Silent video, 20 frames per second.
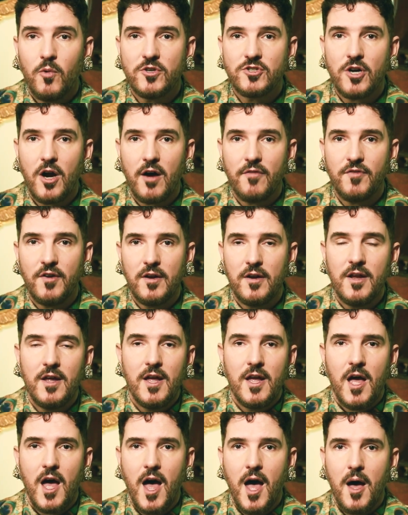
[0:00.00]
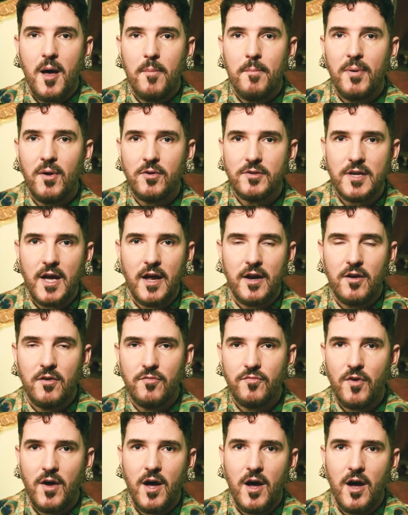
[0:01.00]
which are often built out
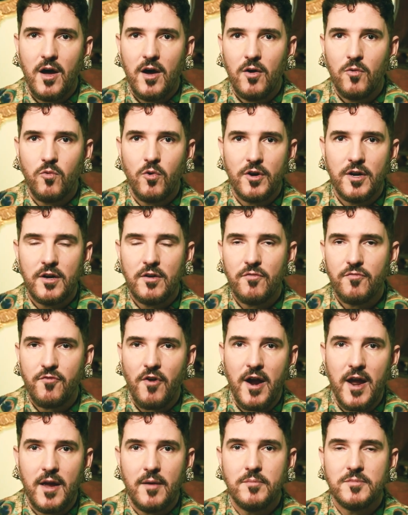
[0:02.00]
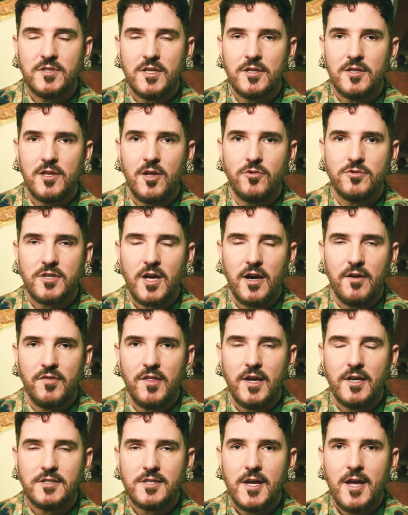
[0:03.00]
of wooden frames and those kind of
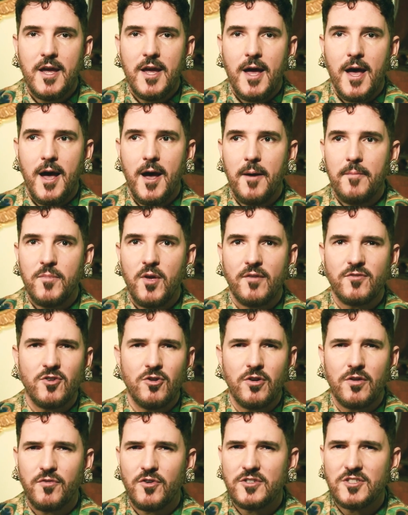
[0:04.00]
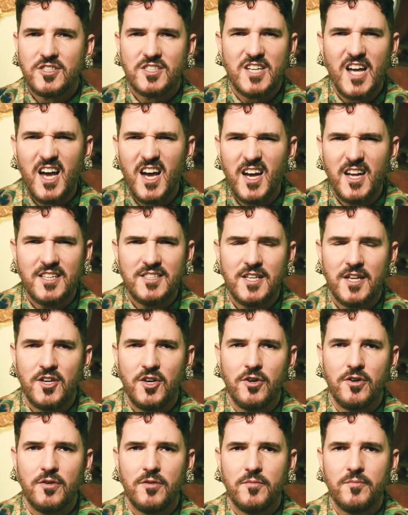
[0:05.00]
things. You have to look for studs and
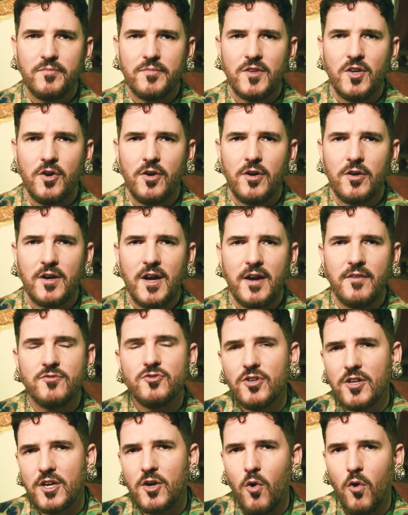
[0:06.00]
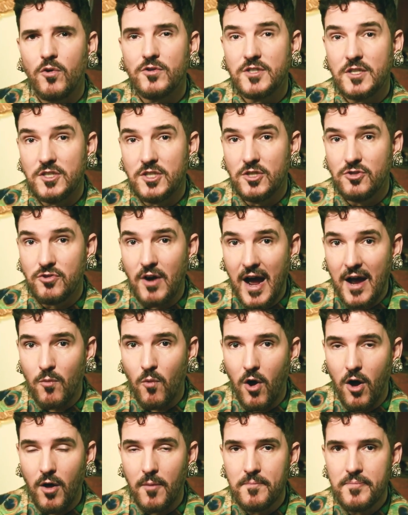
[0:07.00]
you're kind of drilling holes into
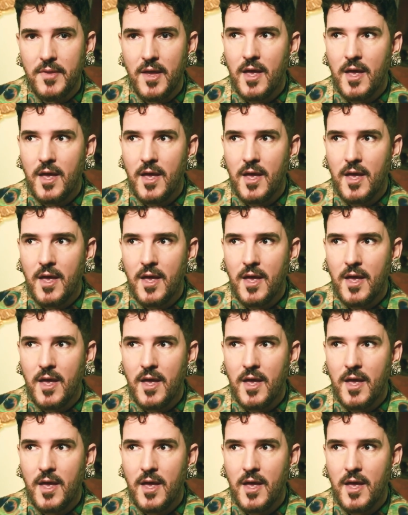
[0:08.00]
drywall.